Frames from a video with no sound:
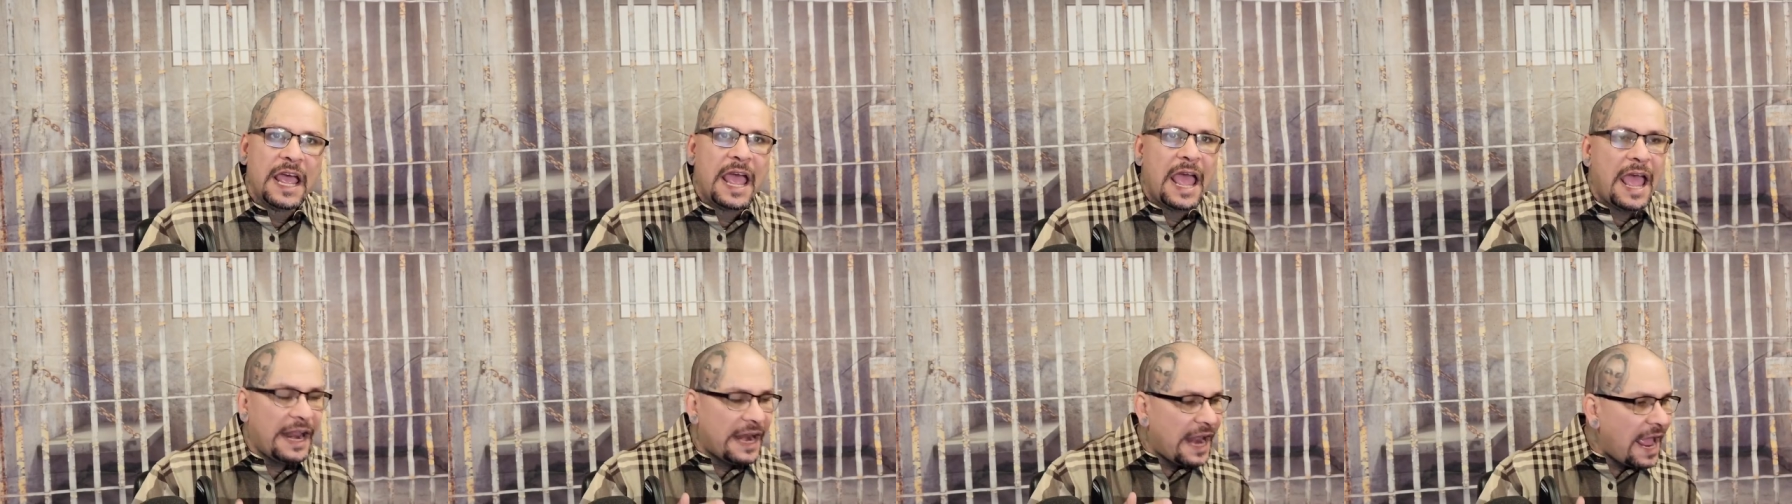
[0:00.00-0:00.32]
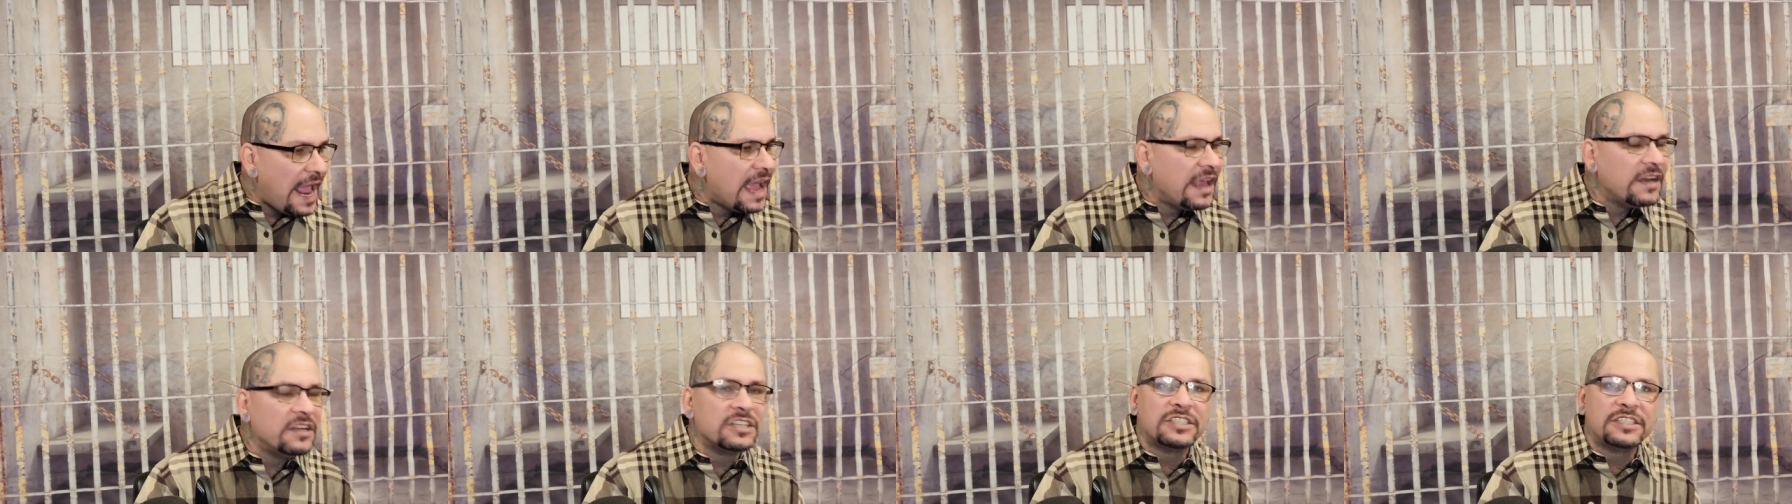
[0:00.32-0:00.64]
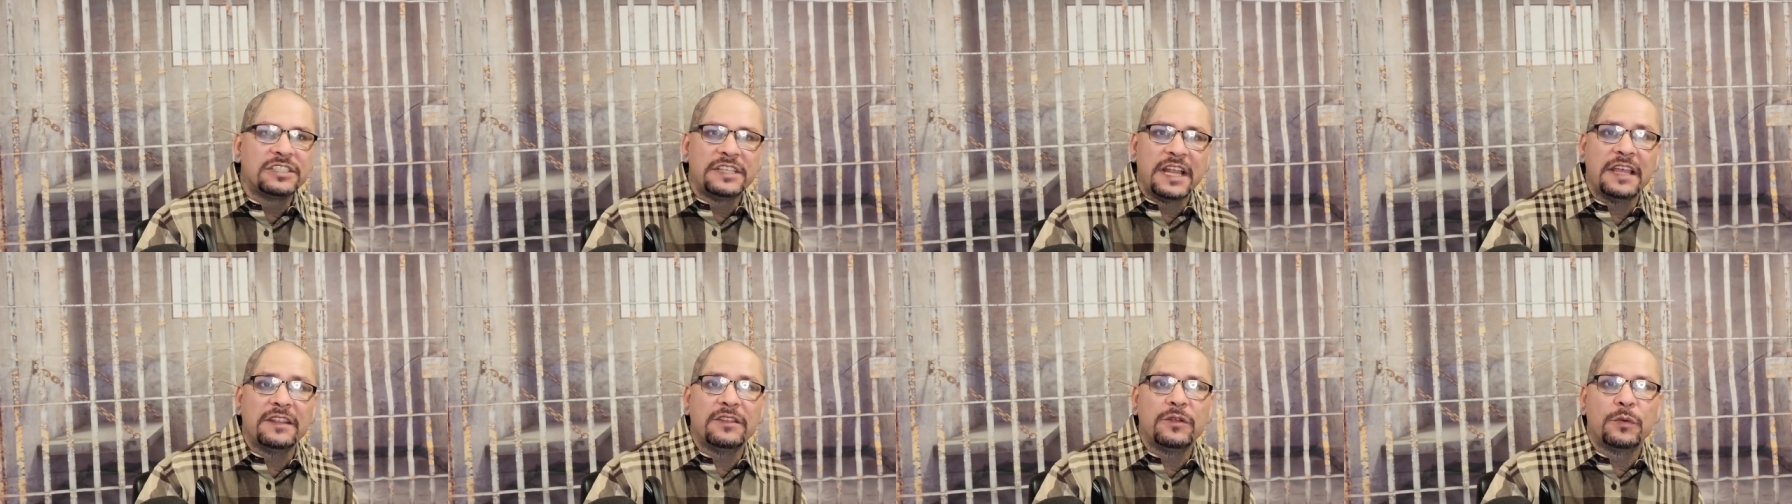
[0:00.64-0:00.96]
And I
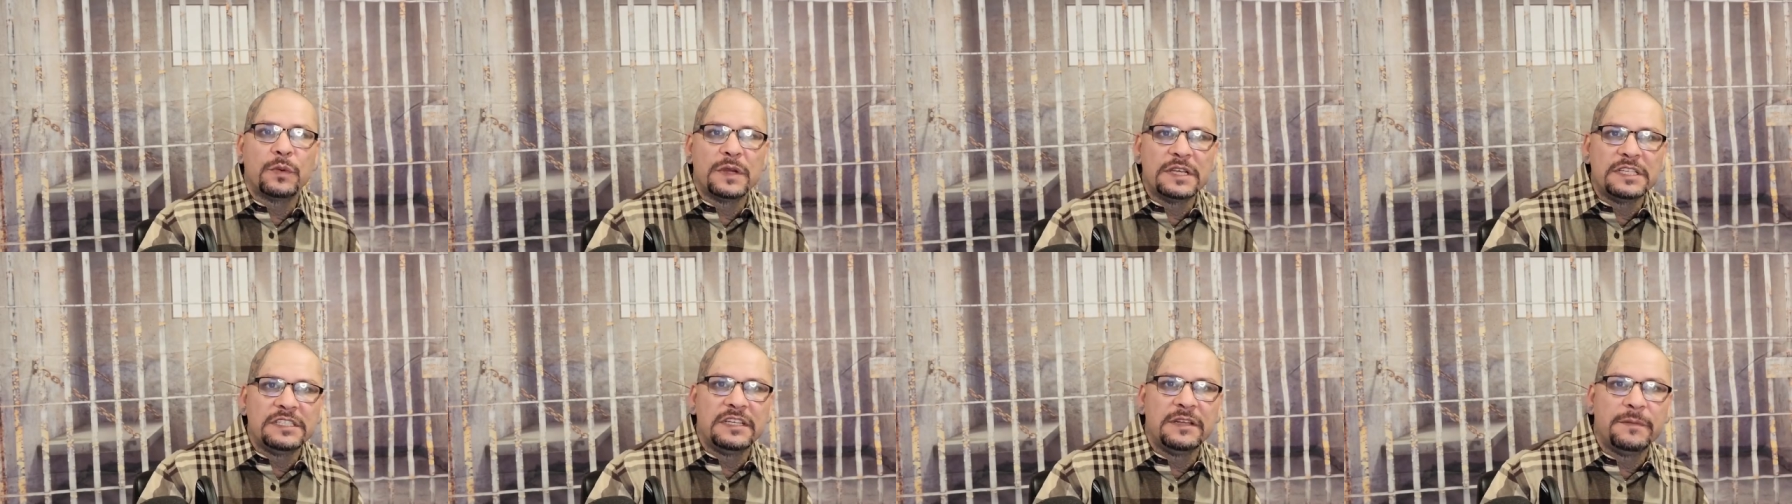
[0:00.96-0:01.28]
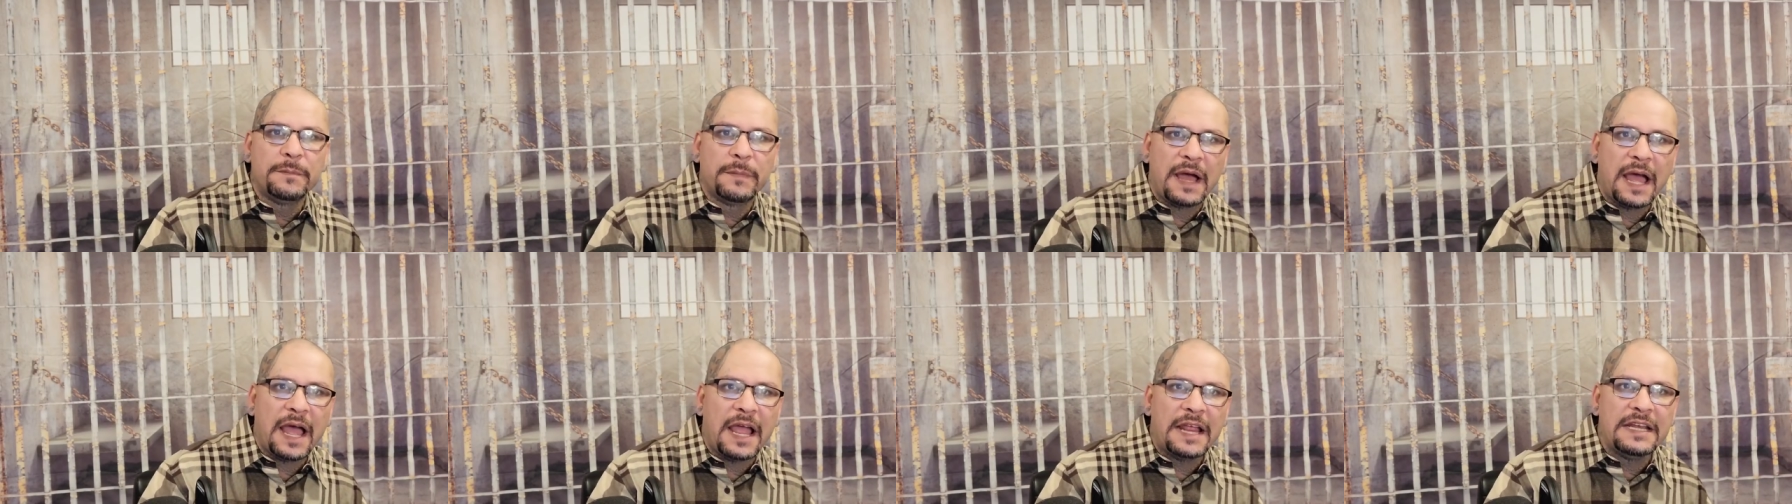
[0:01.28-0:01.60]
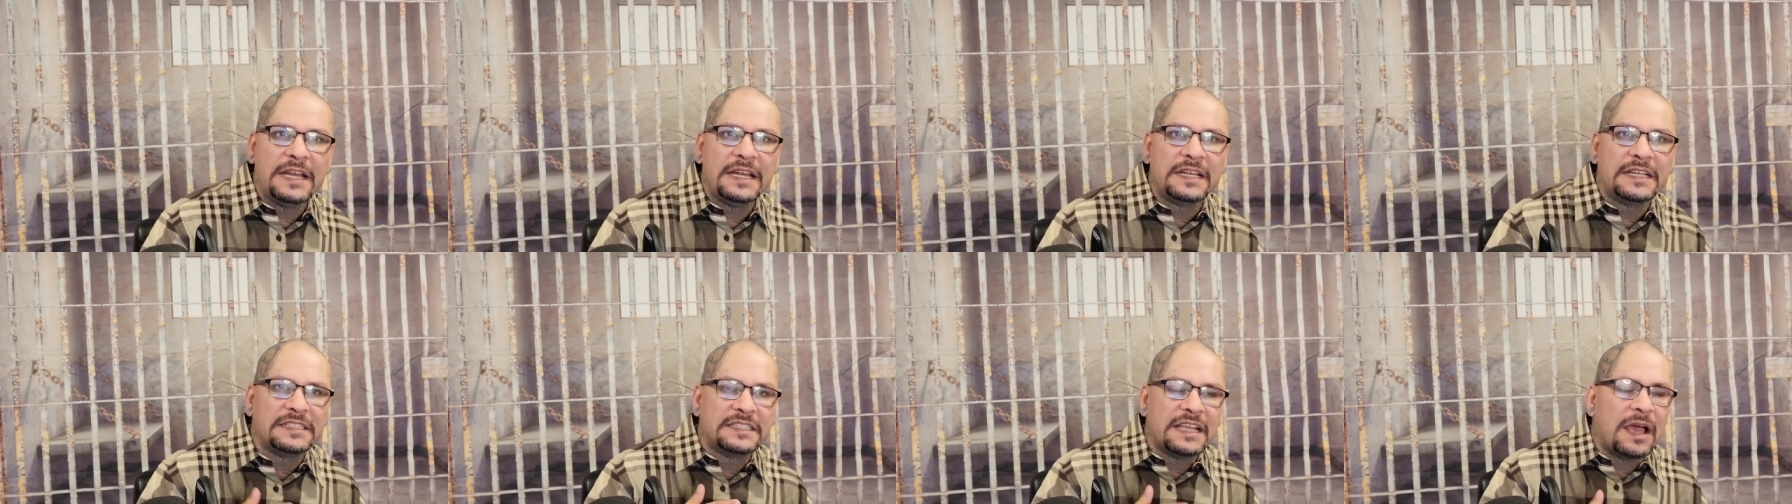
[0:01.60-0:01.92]
understand the reasoning
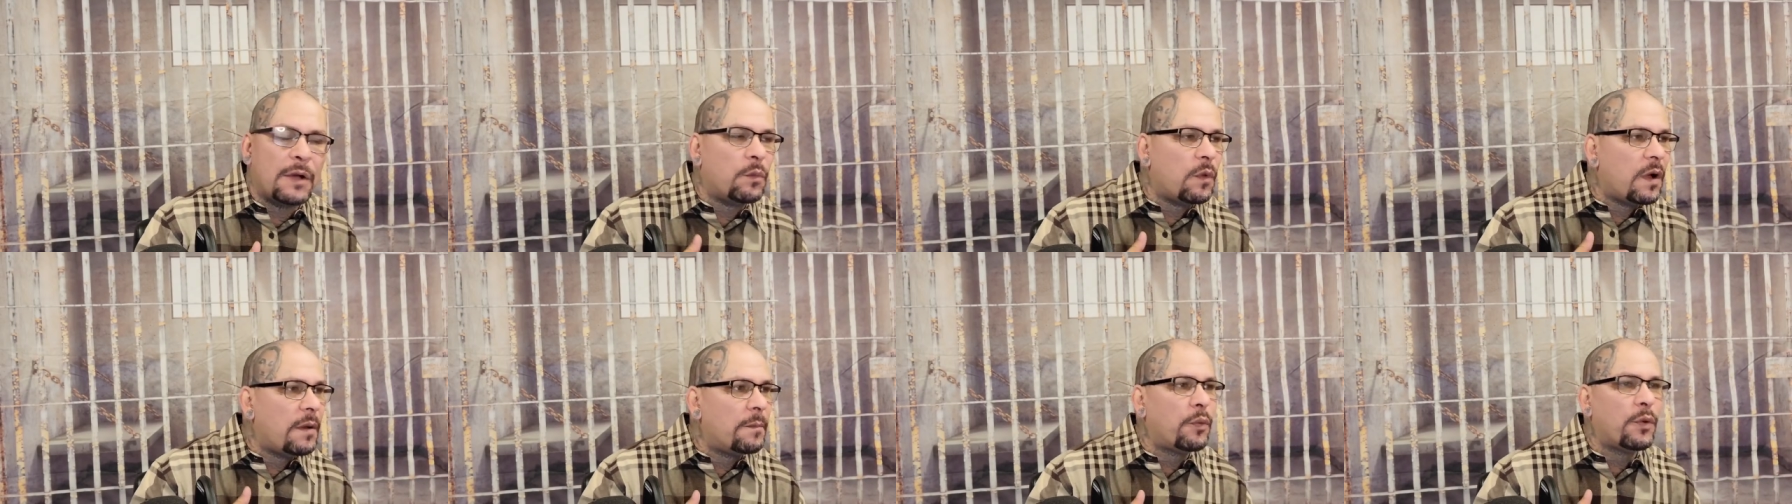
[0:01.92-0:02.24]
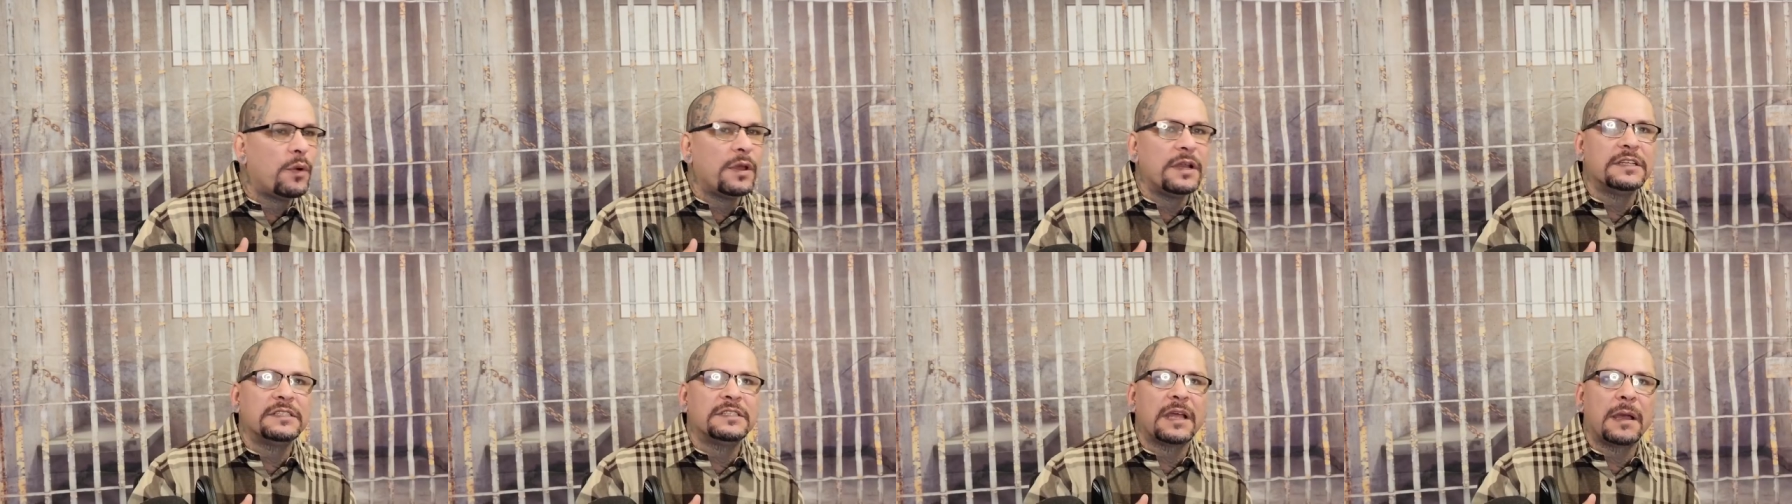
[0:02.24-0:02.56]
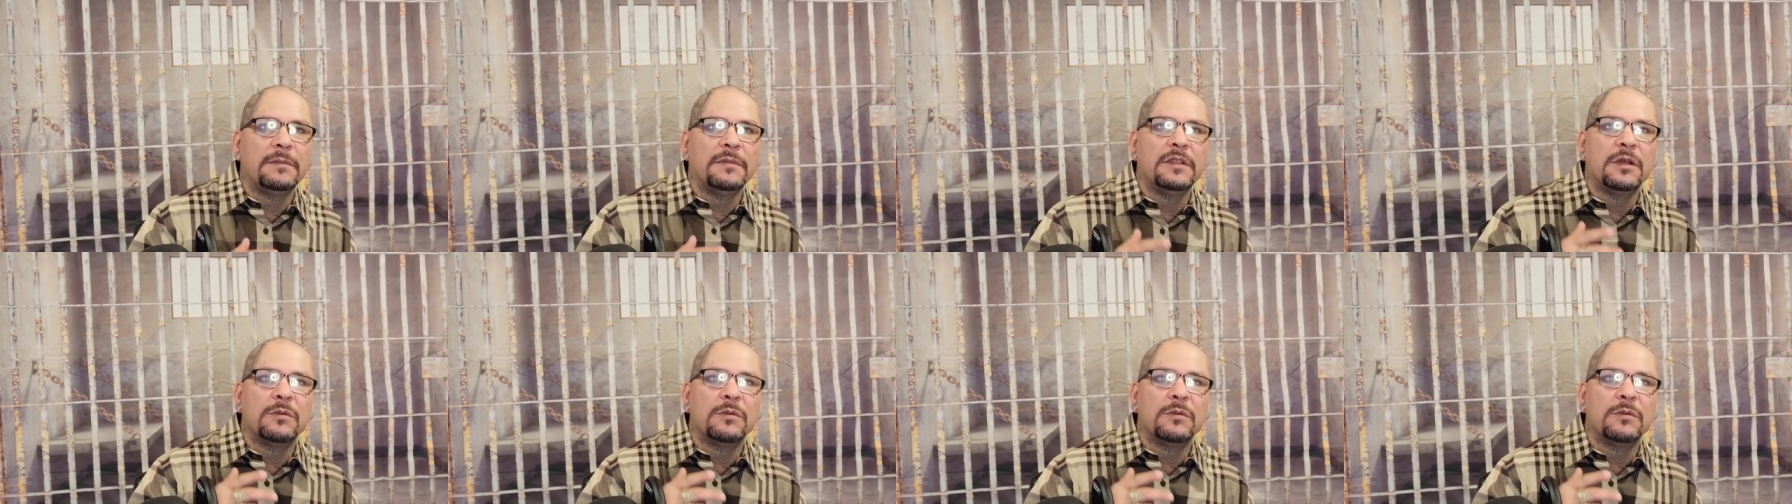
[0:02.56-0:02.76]
behind it because at one point in time,